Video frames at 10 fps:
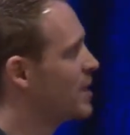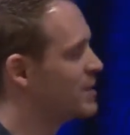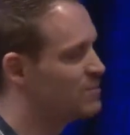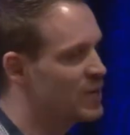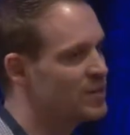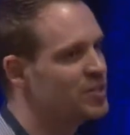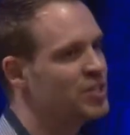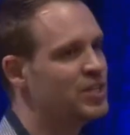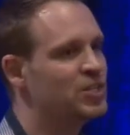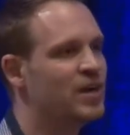And really the
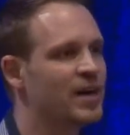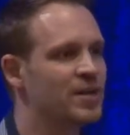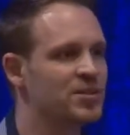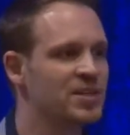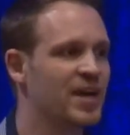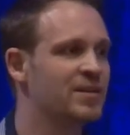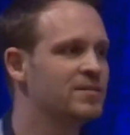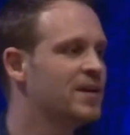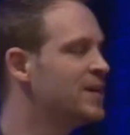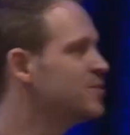JGI and the
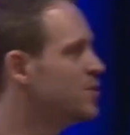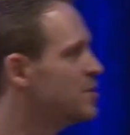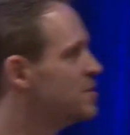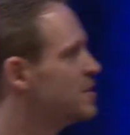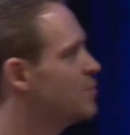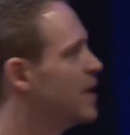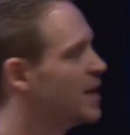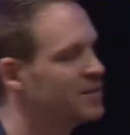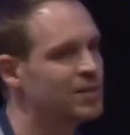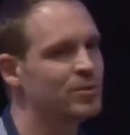DNA synthesis we
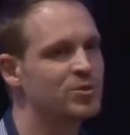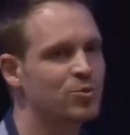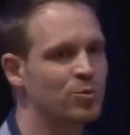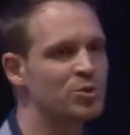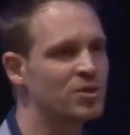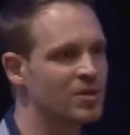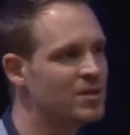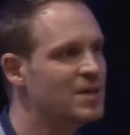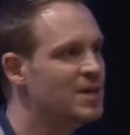had here was crucial